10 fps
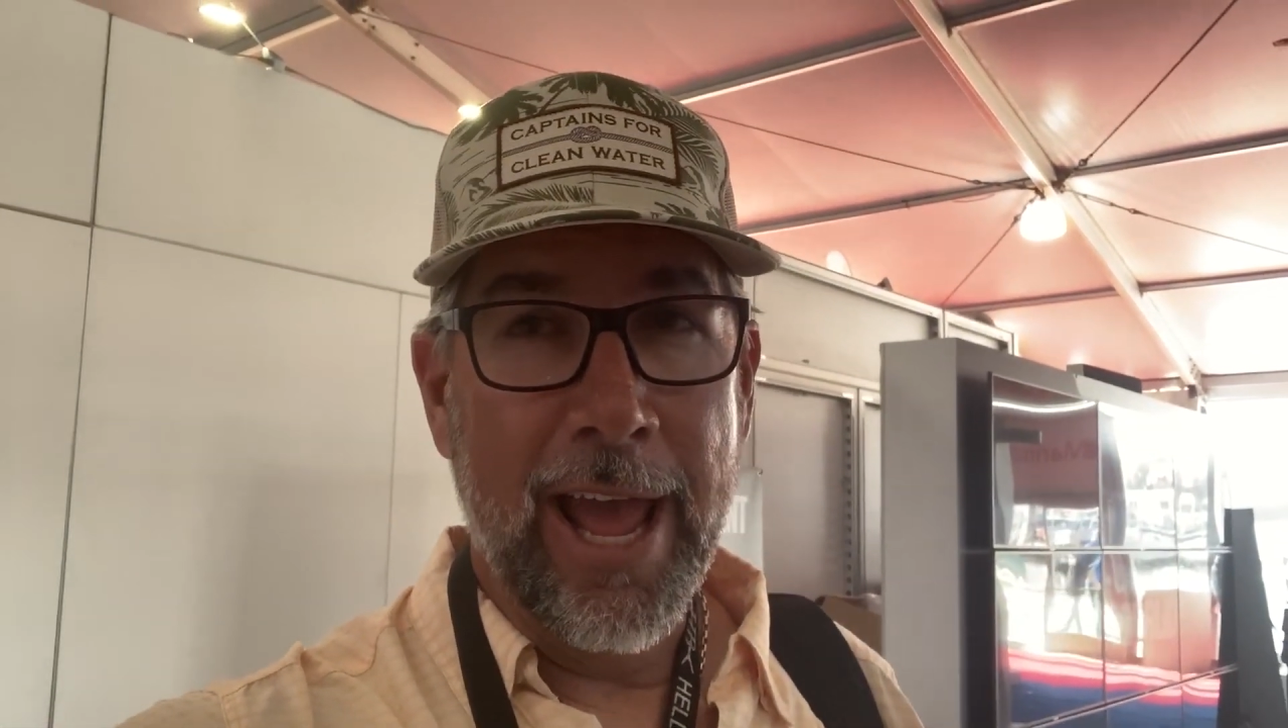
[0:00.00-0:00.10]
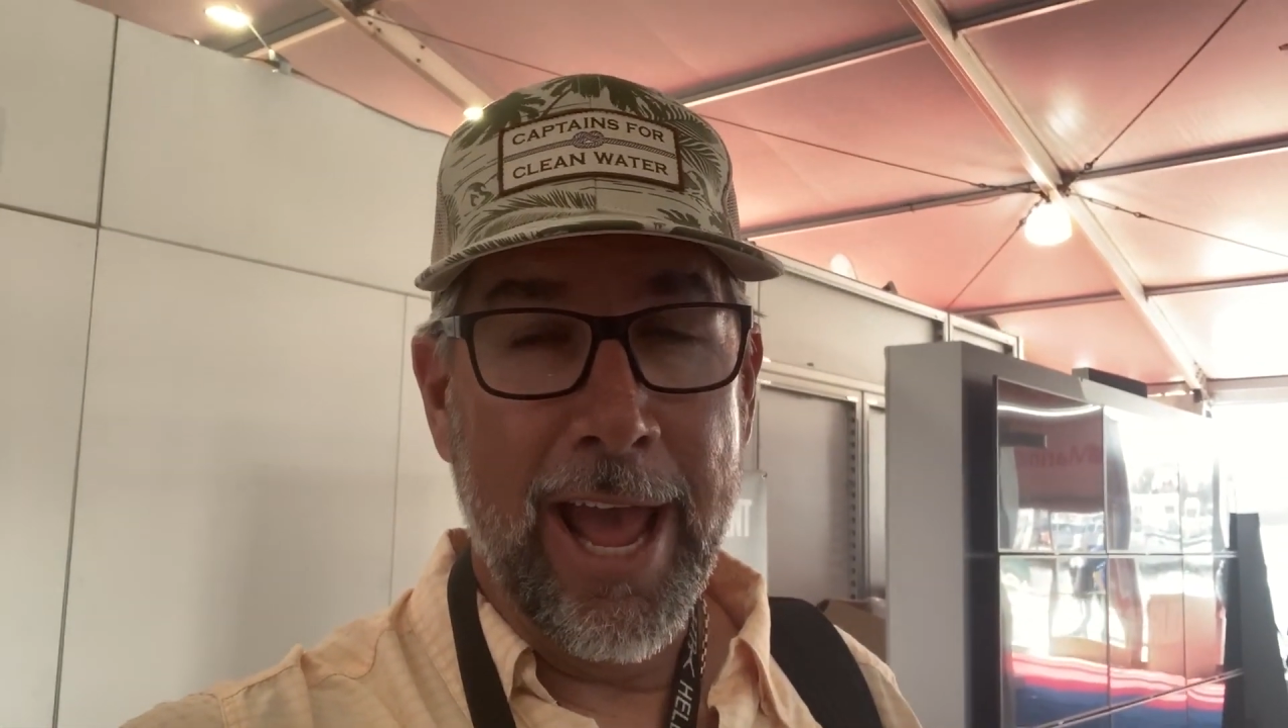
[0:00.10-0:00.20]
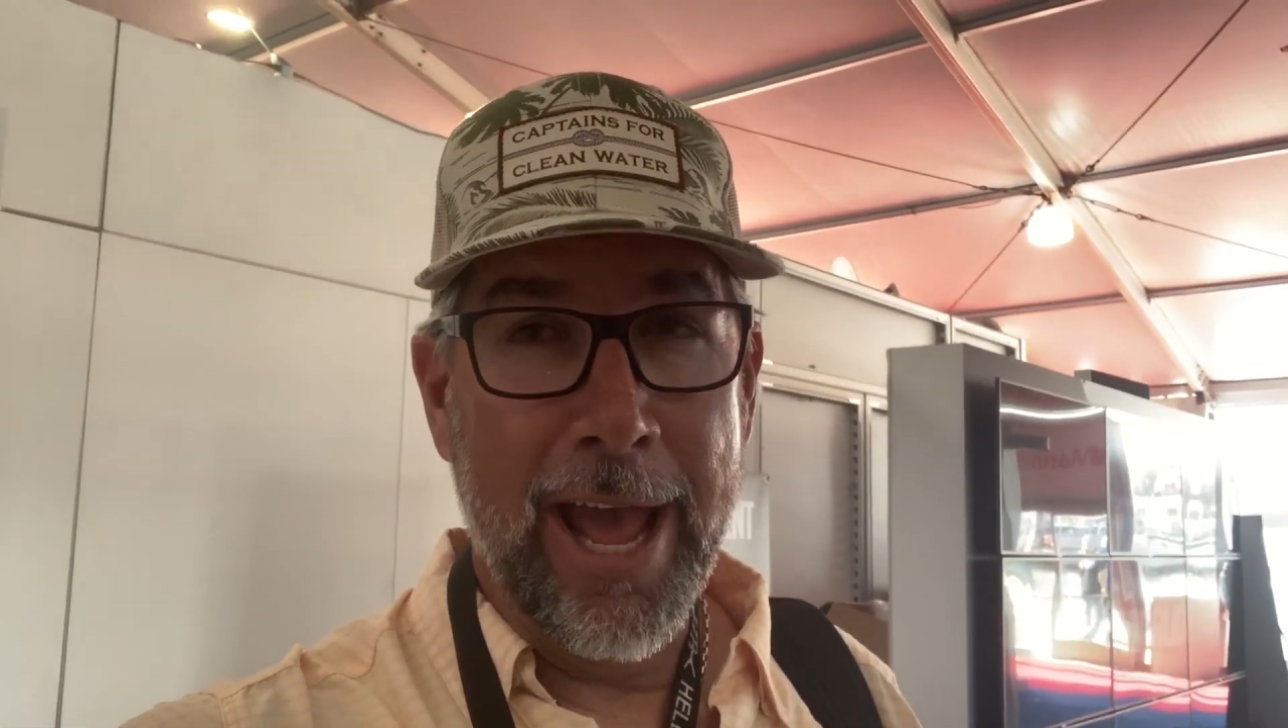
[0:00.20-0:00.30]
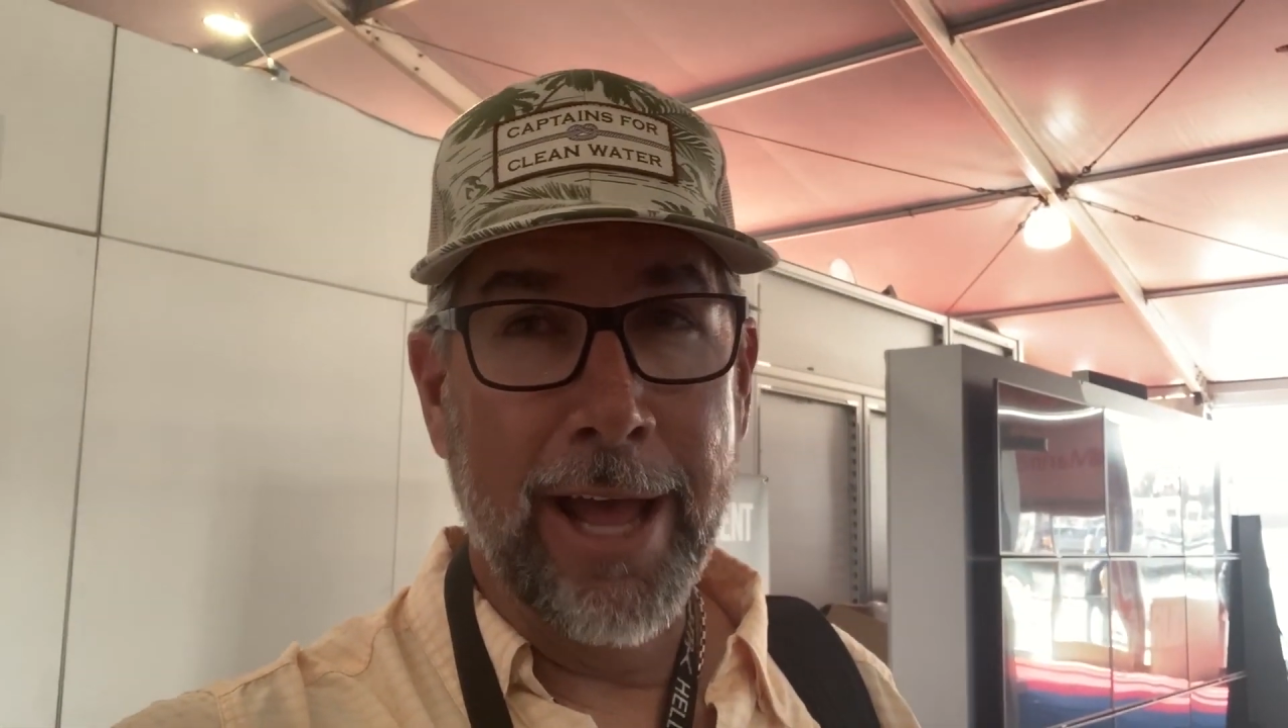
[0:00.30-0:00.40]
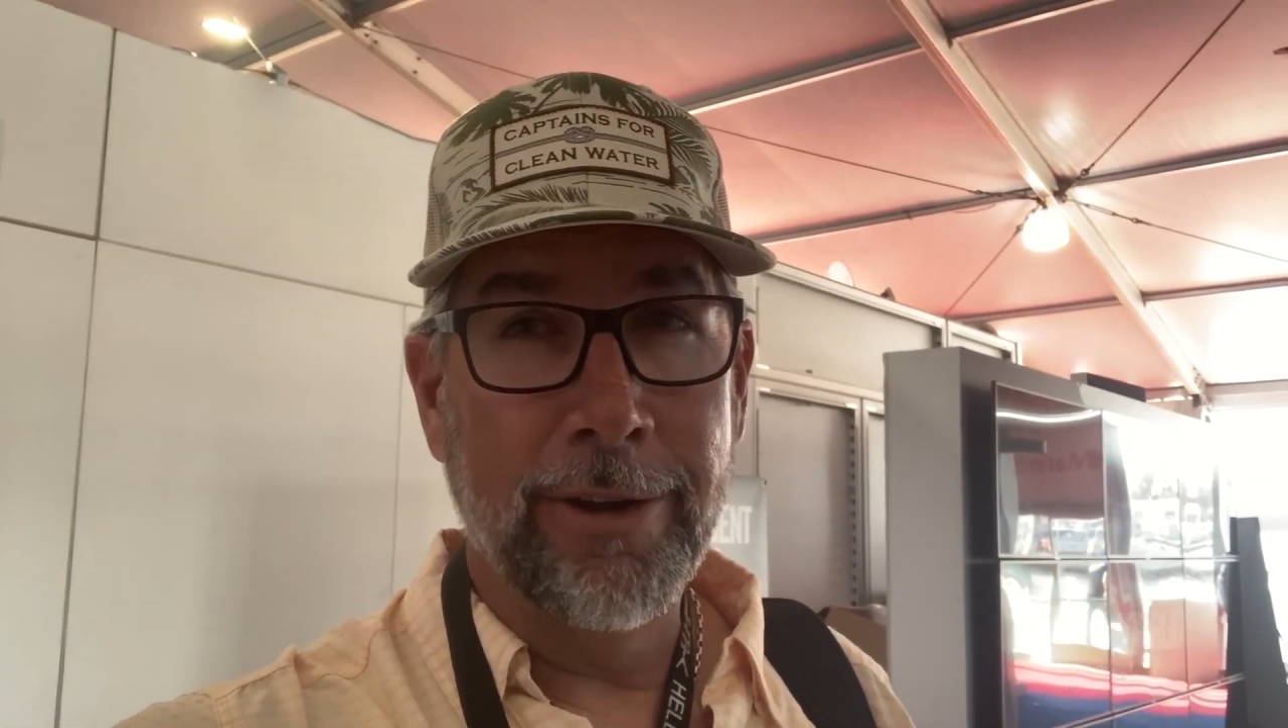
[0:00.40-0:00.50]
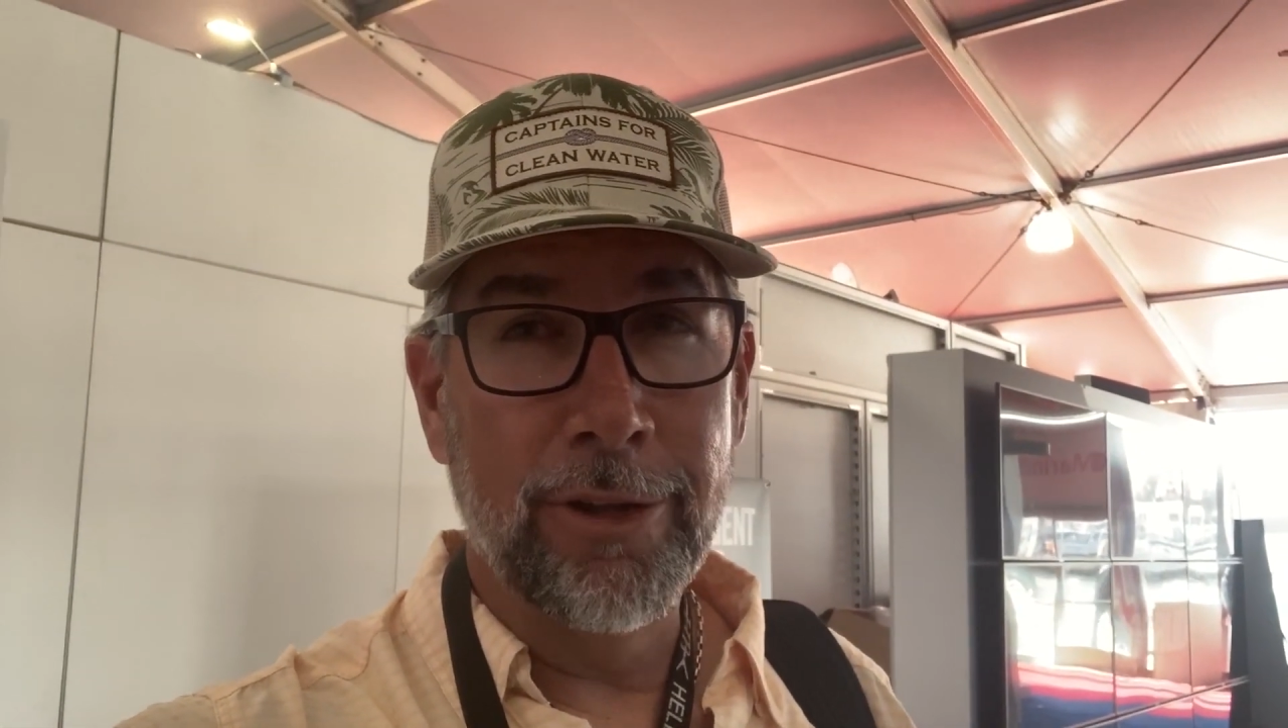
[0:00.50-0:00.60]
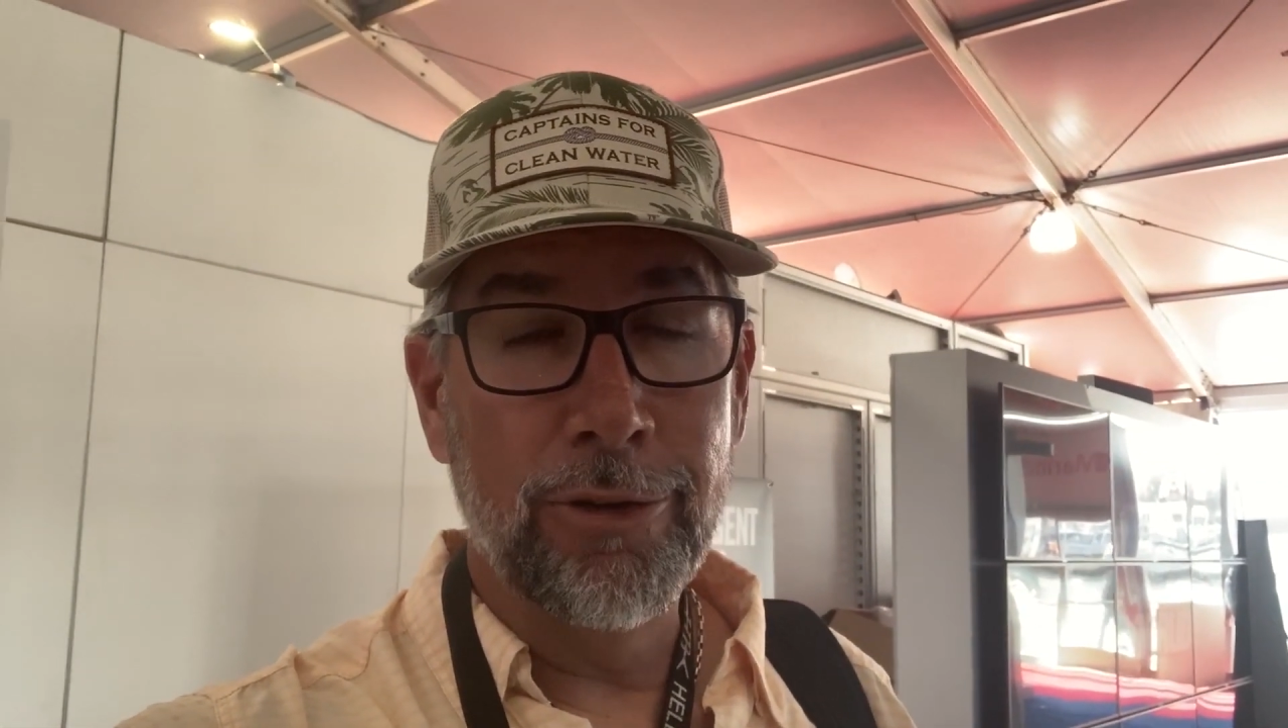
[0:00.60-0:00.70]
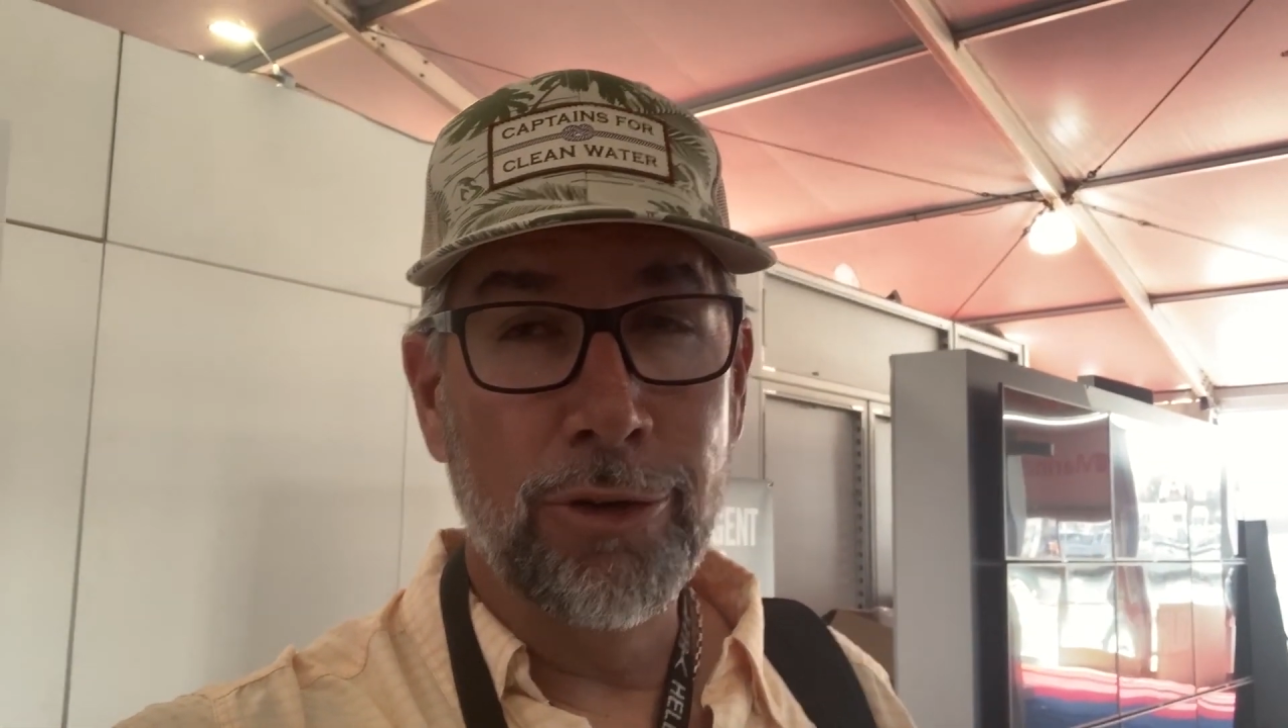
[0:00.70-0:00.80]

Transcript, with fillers: and